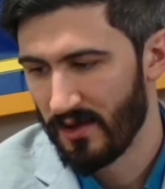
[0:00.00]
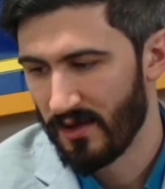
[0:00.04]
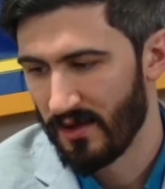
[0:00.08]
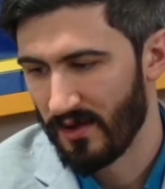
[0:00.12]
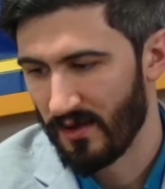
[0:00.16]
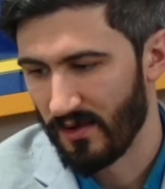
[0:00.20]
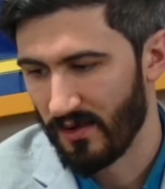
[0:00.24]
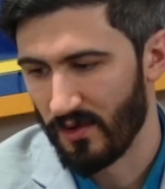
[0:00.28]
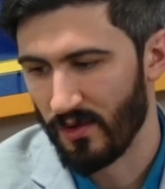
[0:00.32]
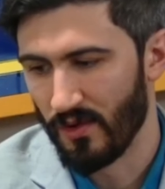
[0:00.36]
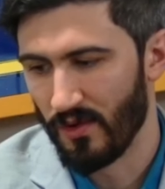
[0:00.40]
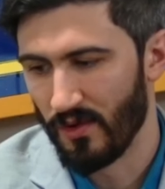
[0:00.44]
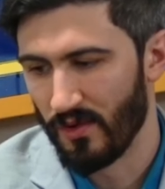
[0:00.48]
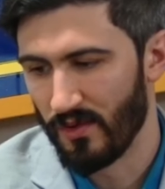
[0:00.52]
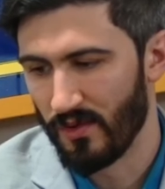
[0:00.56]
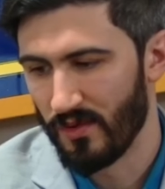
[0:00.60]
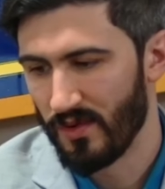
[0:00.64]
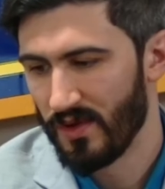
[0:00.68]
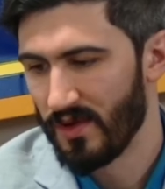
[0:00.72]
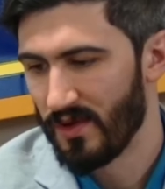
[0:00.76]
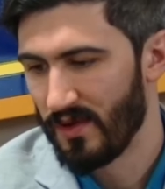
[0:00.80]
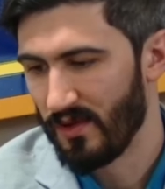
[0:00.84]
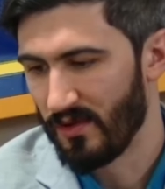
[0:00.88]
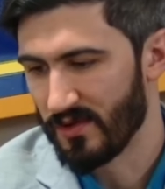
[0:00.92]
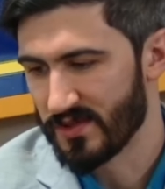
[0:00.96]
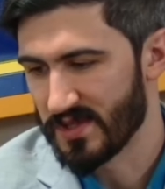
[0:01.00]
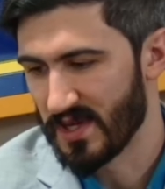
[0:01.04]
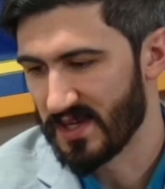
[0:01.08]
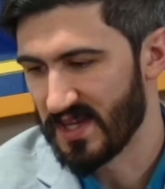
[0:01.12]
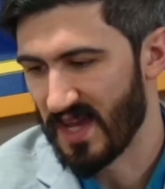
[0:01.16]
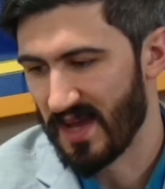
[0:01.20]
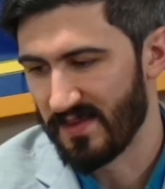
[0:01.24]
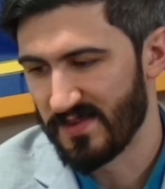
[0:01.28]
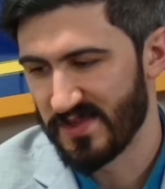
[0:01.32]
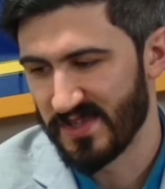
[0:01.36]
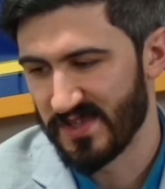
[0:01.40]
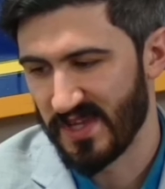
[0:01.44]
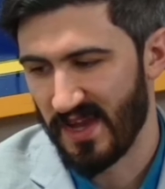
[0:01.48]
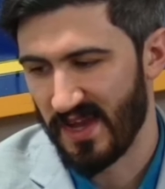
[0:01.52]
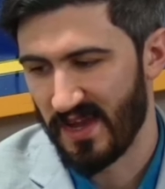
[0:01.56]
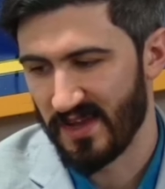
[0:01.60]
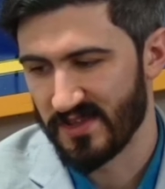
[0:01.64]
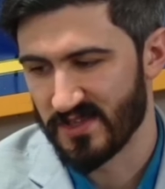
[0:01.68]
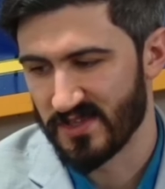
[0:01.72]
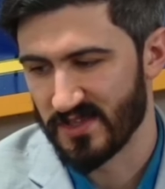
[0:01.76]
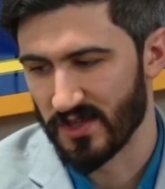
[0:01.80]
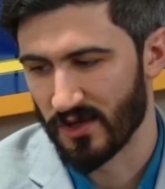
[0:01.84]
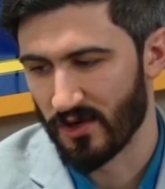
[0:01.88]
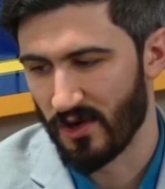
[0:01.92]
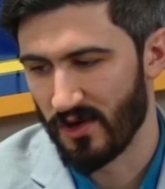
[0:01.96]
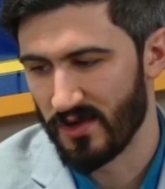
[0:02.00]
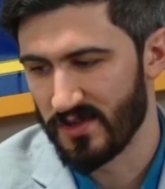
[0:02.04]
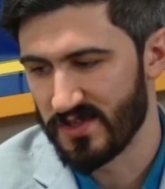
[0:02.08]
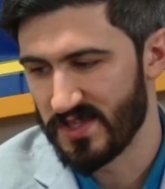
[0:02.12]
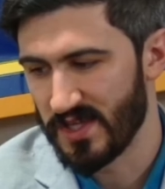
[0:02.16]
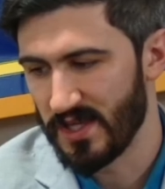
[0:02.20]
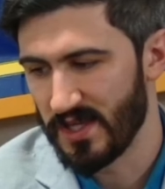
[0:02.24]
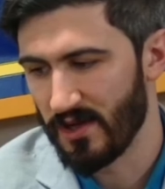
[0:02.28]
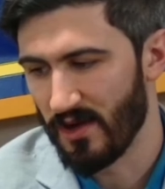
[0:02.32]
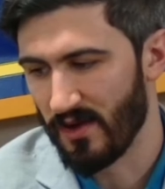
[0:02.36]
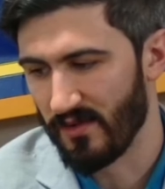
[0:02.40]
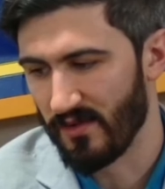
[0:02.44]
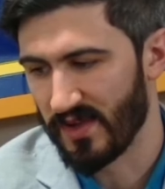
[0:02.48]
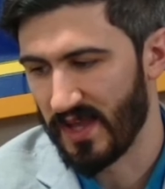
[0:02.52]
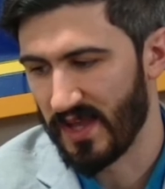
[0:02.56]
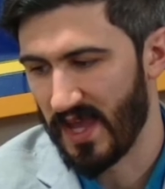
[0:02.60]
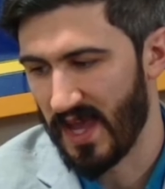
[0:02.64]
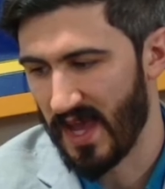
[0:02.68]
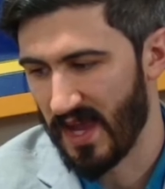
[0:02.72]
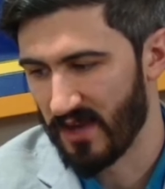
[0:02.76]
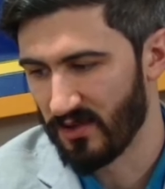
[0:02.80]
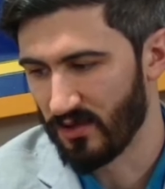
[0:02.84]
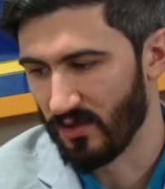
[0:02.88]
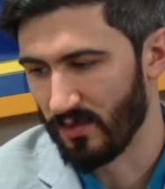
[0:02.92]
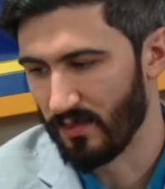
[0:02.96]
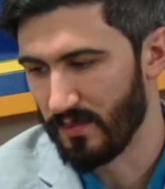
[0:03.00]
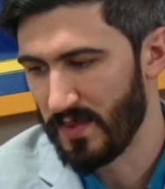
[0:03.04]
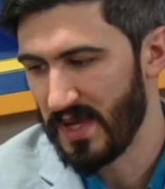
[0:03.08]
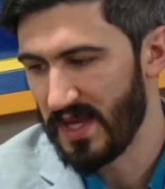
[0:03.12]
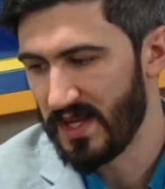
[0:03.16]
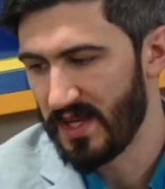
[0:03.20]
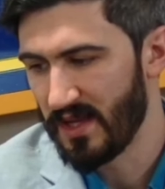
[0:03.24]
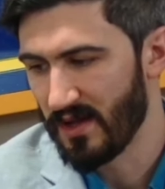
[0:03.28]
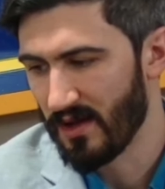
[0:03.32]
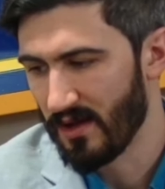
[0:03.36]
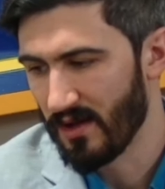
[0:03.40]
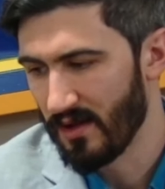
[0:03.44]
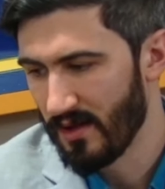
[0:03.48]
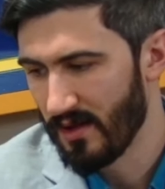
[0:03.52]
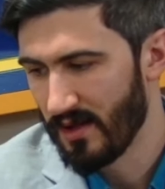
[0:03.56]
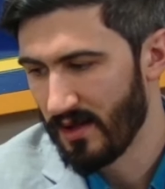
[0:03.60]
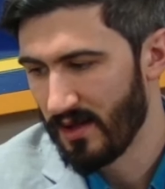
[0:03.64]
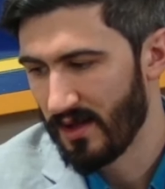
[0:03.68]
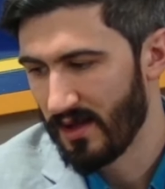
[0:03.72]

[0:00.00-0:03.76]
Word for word: who looks like Tom Staggs is the current CEO of Candle Media,